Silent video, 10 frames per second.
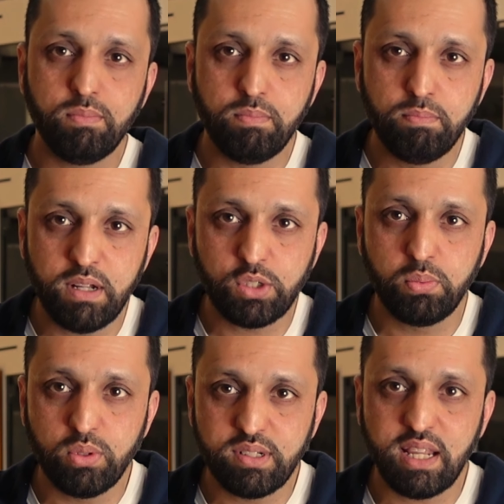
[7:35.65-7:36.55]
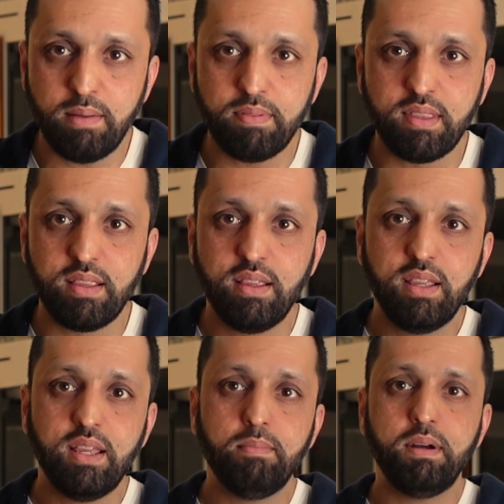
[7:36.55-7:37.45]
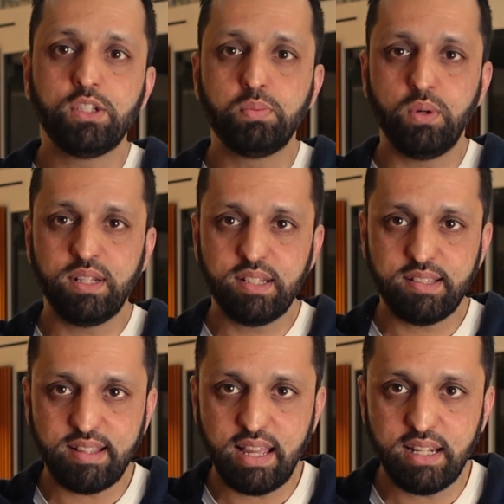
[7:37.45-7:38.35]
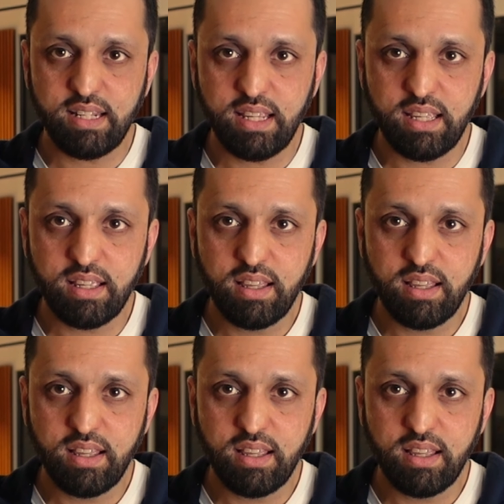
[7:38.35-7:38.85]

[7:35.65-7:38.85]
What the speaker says: much more depth, much more understanding,